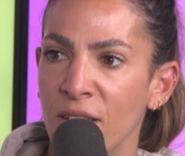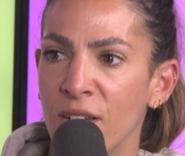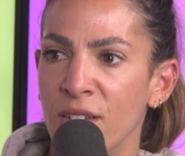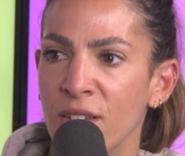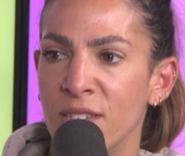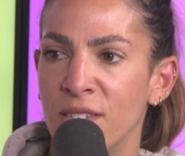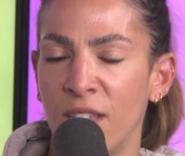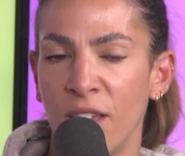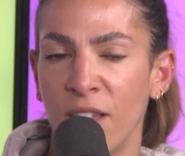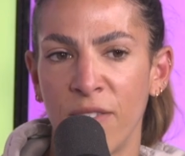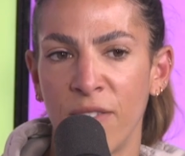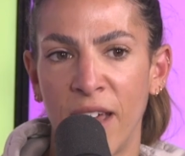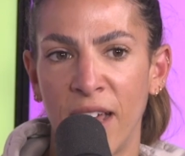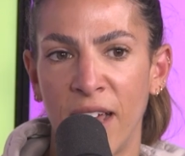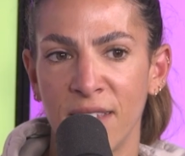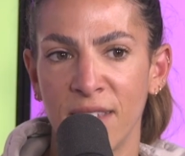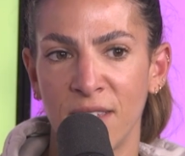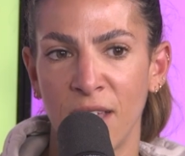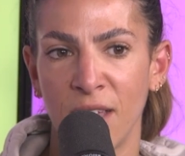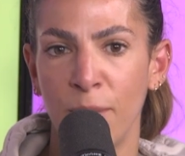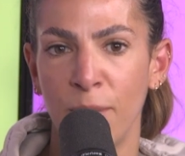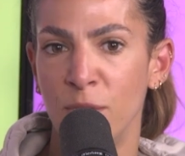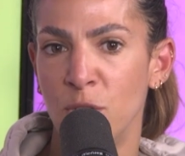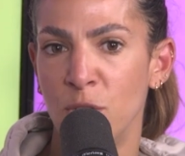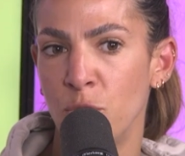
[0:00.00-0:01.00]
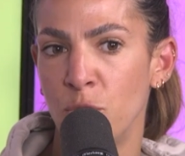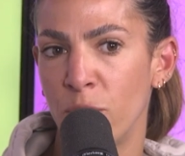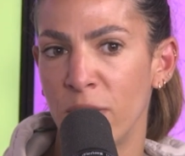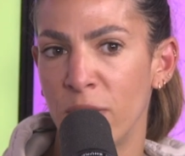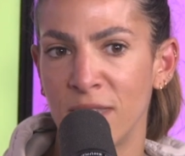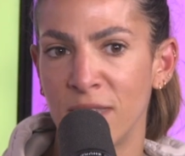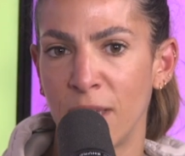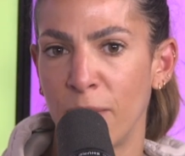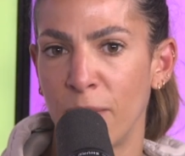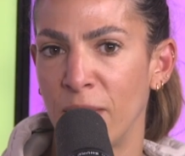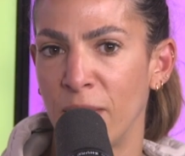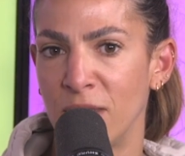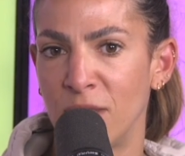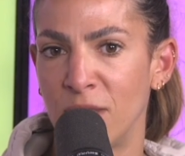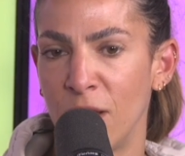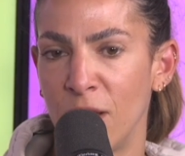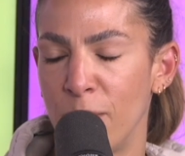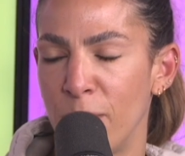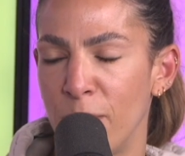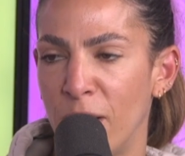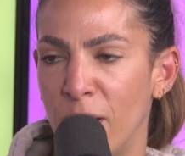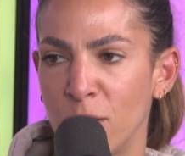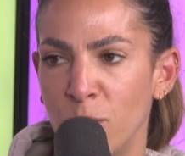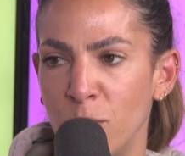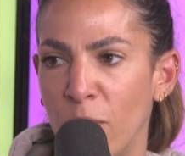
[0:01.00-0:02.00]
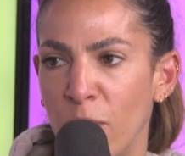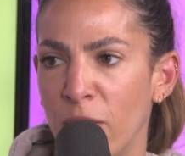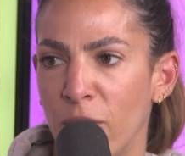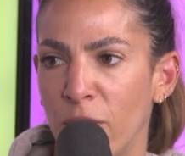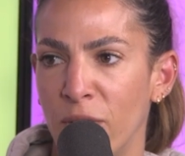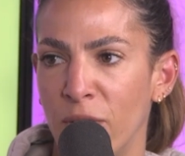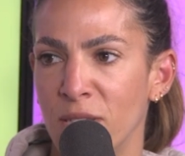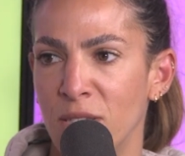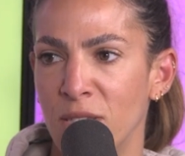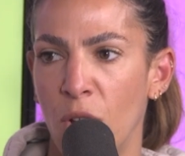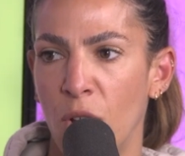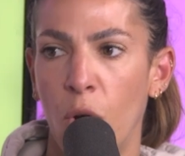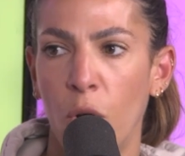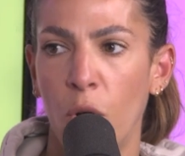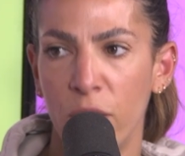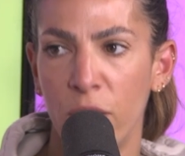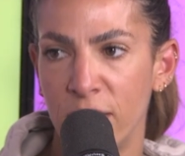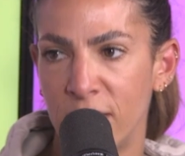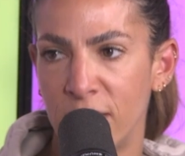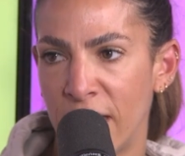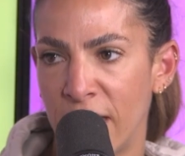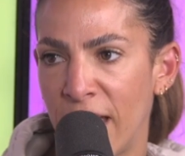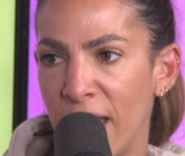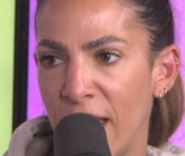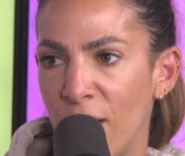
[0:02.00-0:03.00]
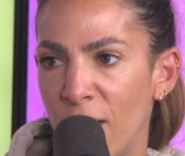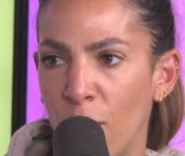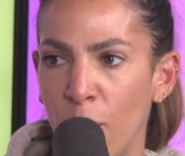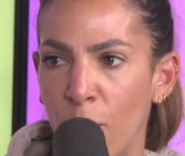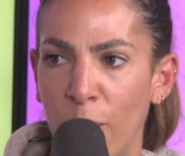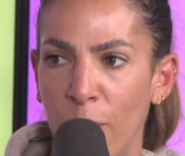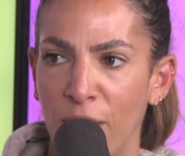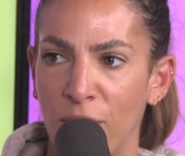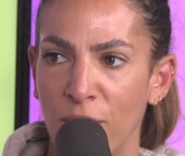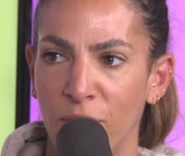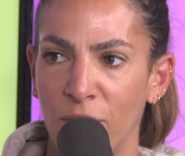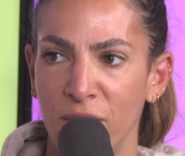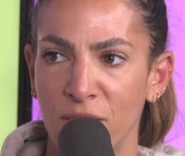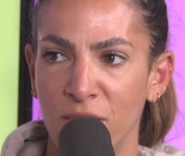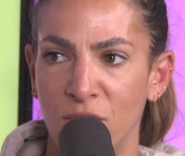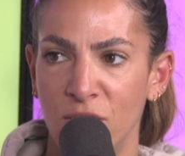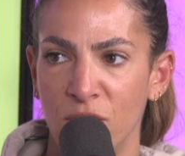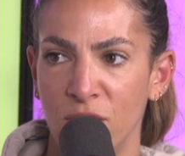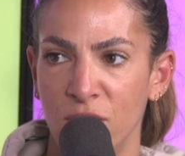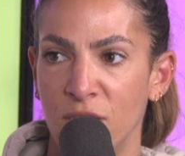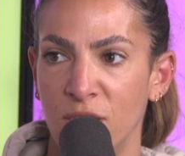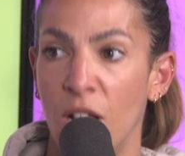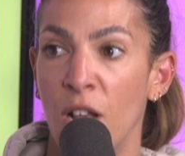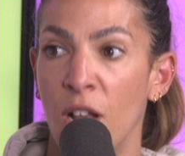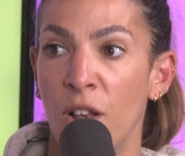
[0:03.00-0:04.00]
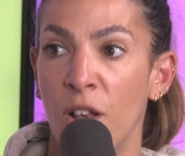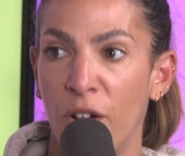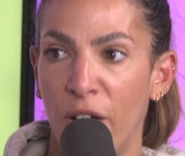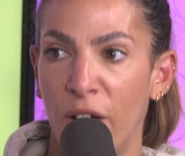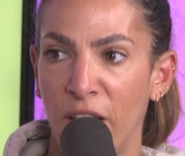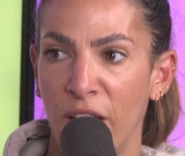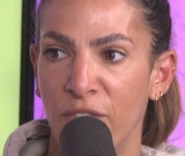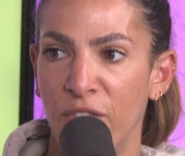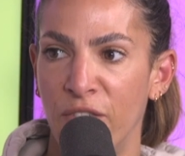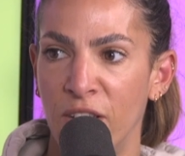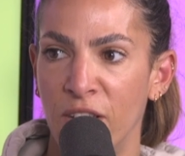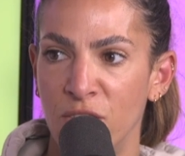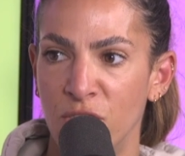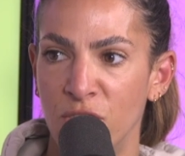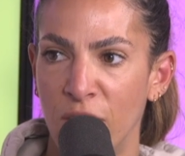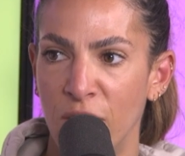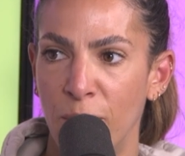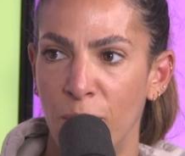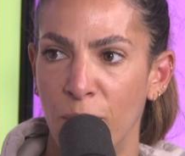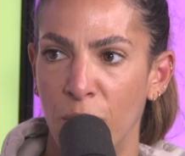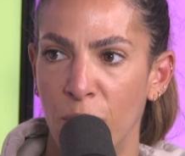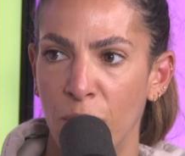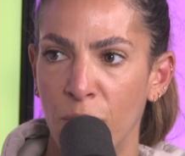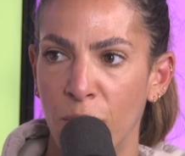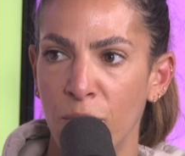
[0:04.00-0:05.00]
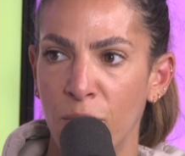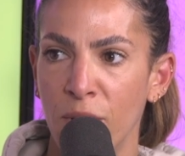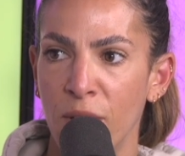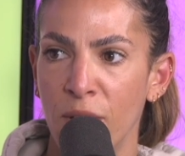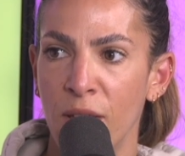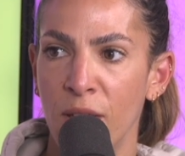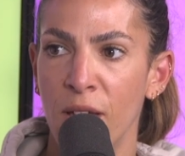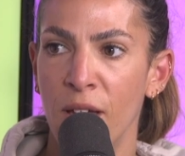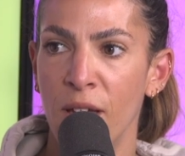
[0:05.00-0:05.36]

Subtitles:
so that's I'm enjoying something too much, whether it's a holiday or whether it's just life in general,